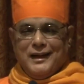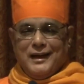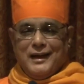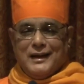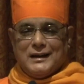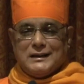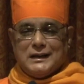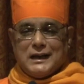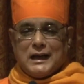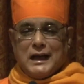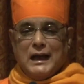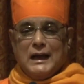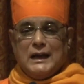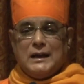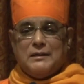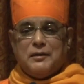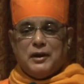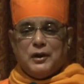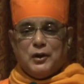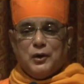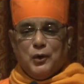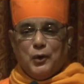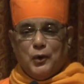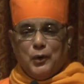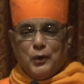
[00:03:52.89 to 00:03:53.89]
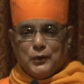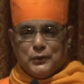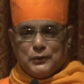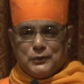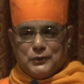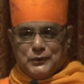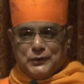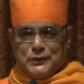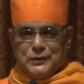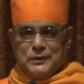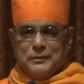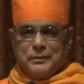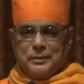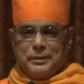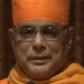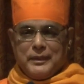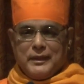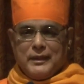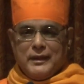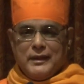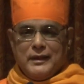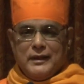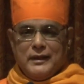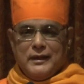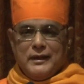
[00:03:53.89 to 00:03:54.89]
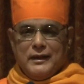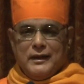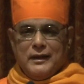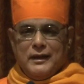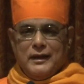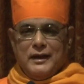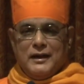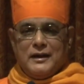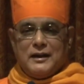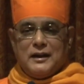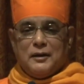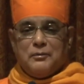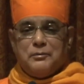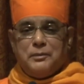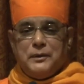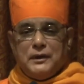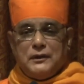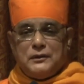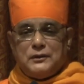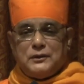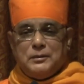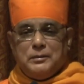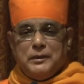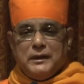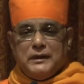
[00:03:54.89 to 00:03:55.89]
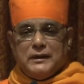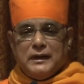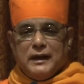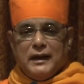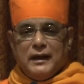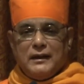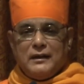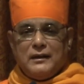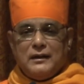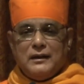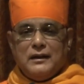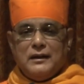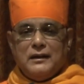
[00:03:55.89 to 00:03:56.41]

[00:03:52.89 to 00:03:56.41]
It's a kind of a ghost. It appears to be there.